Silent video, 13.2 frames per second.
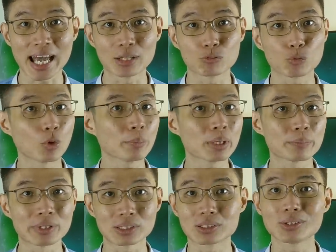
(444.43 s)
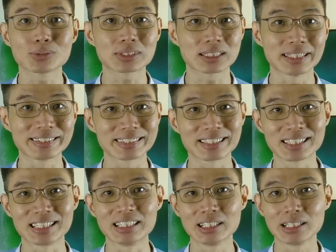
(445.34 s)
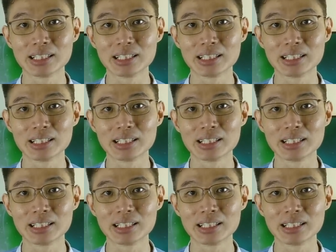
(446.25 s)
and won't be misused easily,